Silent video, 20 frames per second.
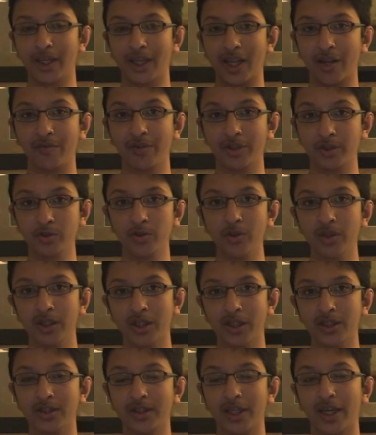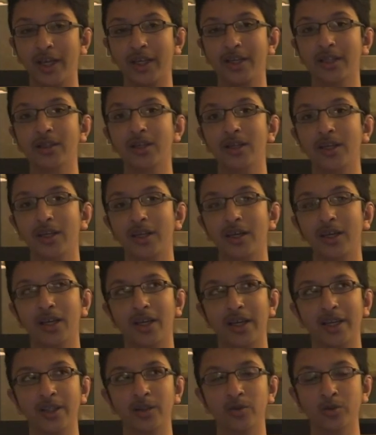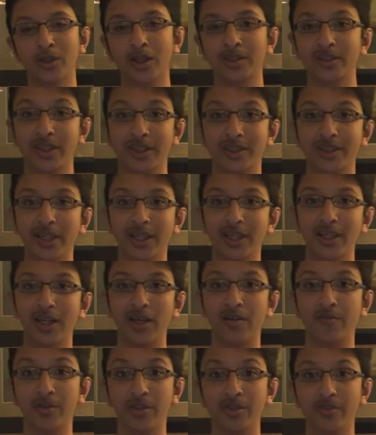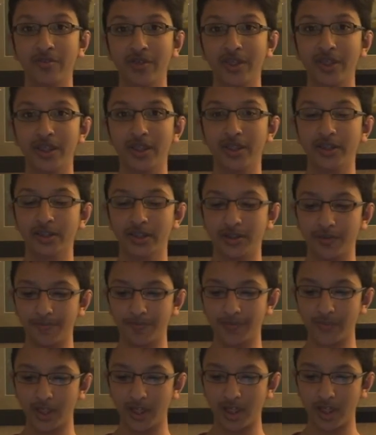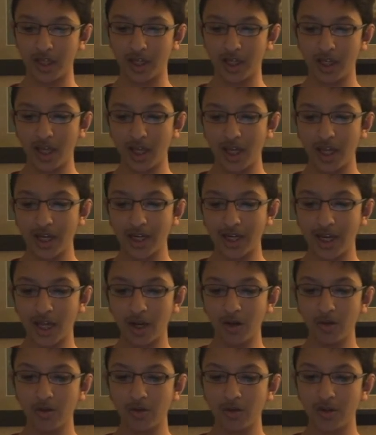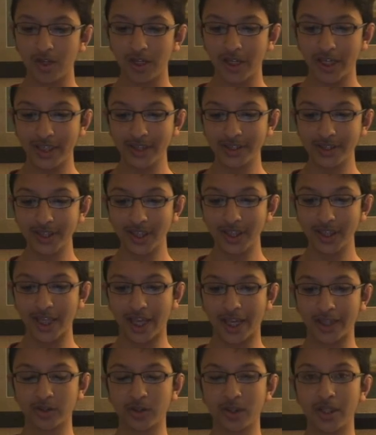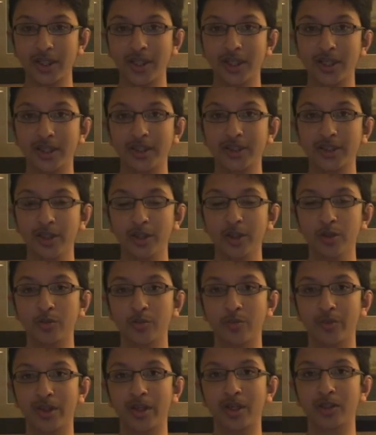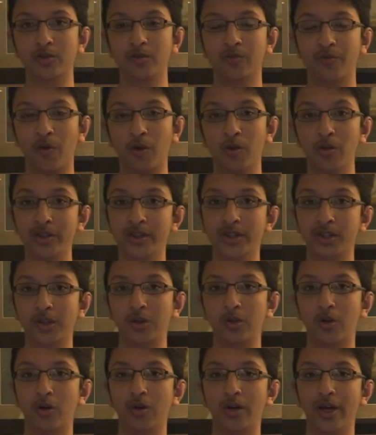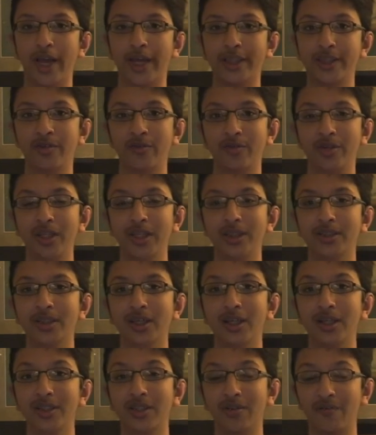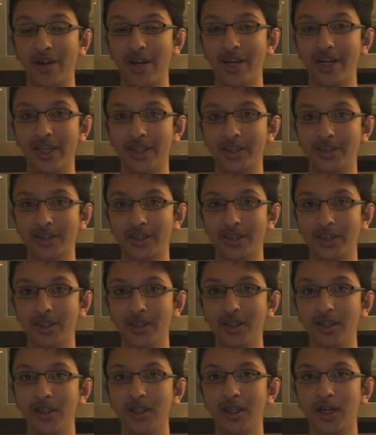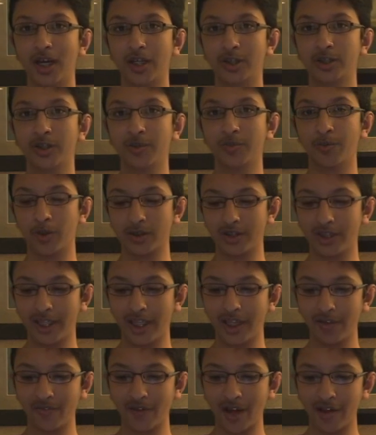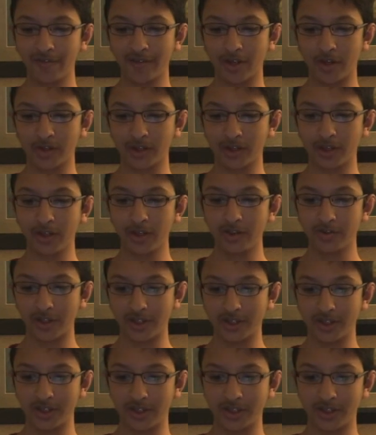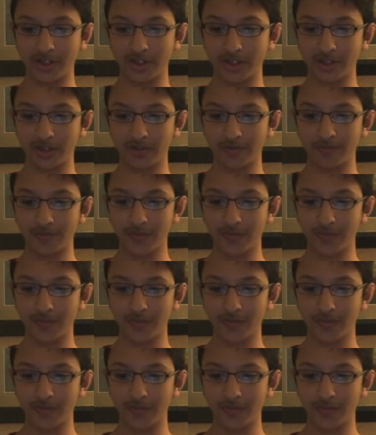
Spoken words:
every 2 years, and in 2010 every 3 years. Now, Intel actually continued to follow this law, and they released the very next year a chip containing 5,000 transistors.